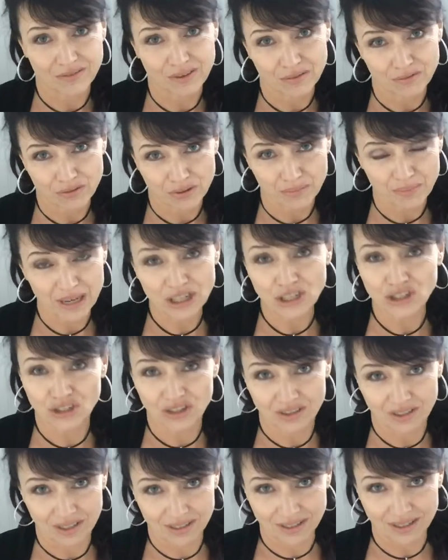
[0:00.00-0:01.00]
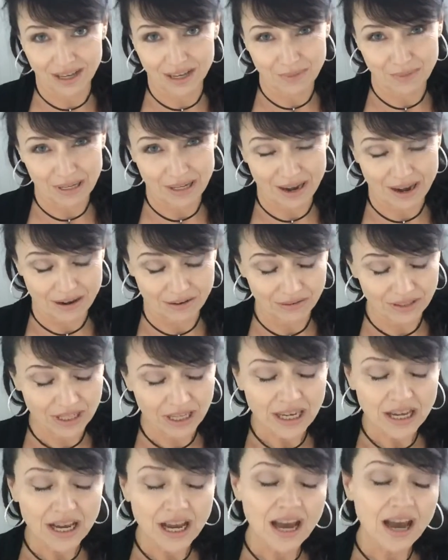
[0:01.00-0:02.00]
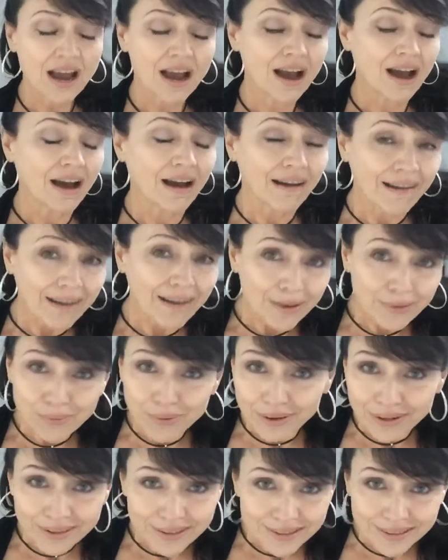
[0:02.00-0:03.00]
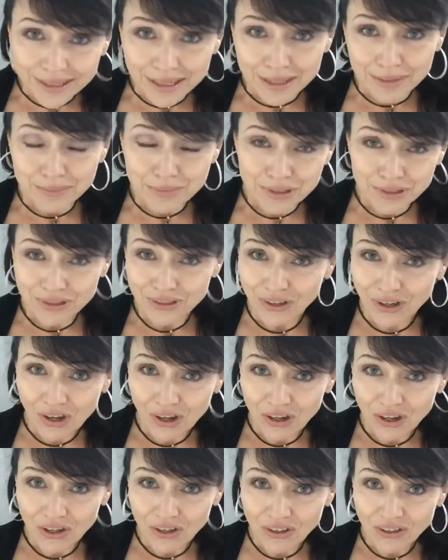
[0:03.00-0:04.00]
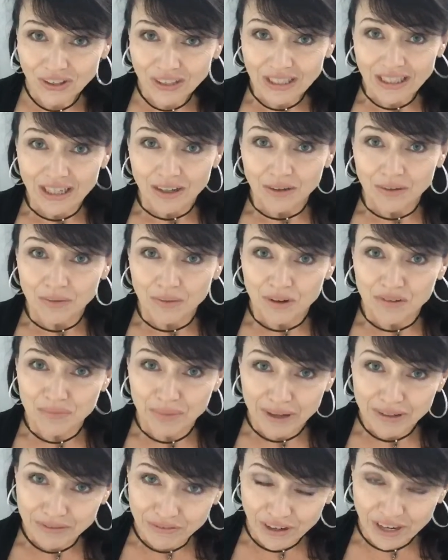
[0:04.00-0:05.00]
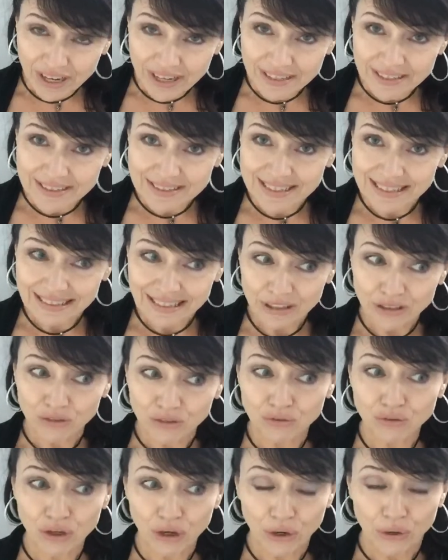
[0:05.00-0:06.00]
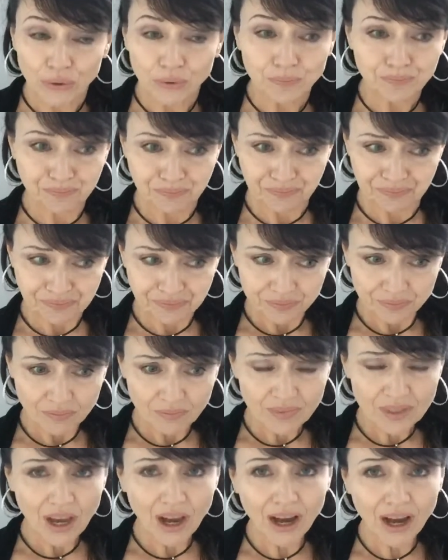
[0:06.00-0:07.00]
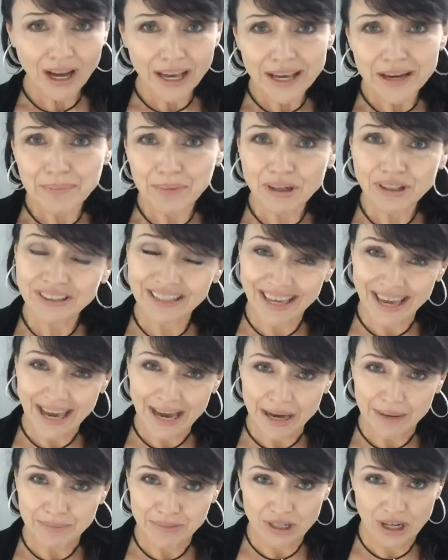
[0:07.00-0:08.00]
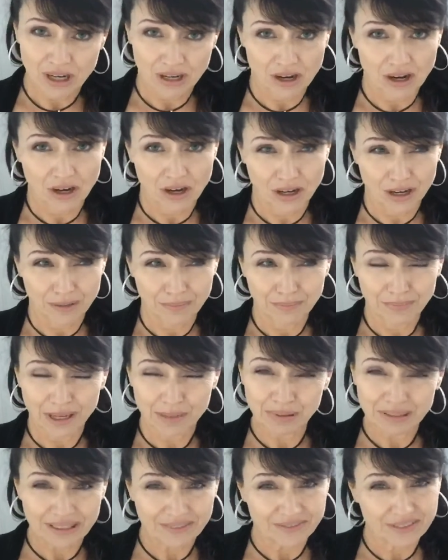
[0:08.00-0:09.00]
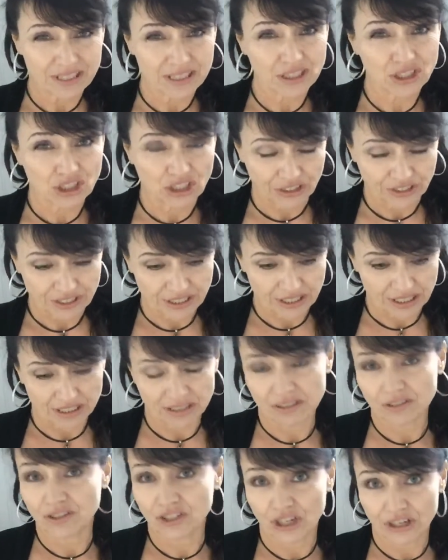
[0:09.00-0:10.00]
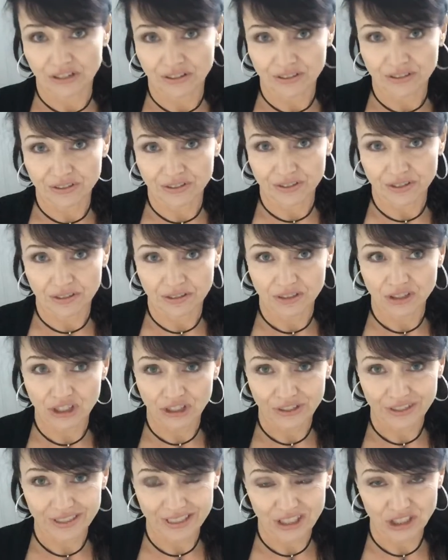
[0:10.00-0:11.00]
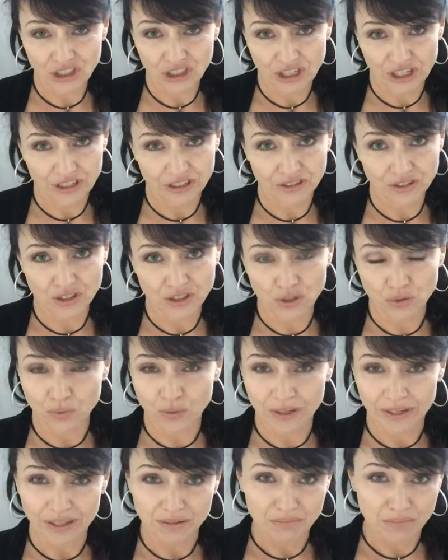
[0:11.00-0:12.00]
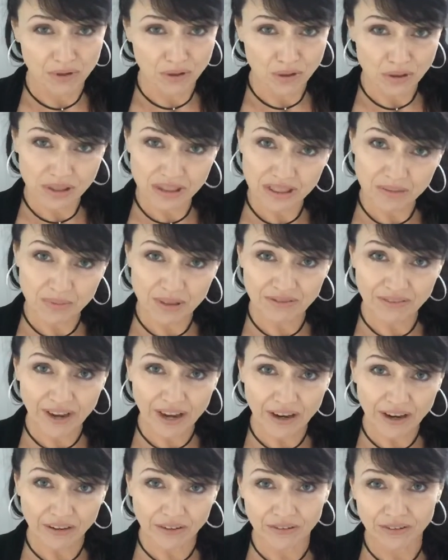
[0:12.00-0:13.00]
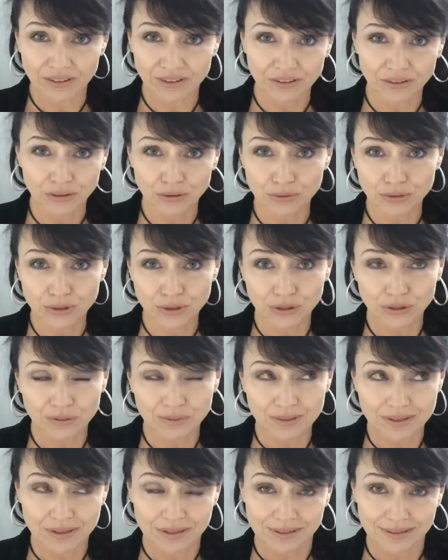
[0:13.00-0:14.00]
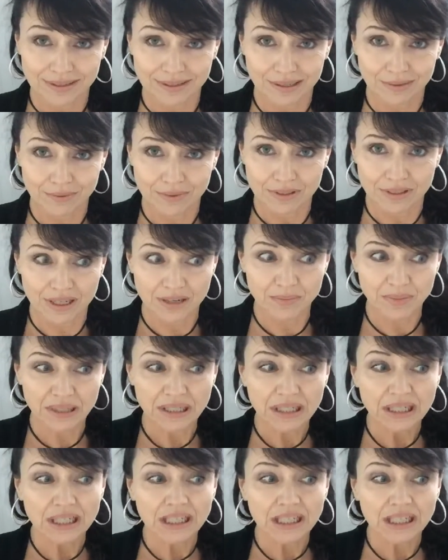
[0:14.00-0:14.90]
of information that's coming out. I wanted to come to y'all of my friends and let you know I am on gab.com. I believe it's at Sherry D Shares. Sherry D Shares is where I can mostly be found. YouTube, as long as that one's up.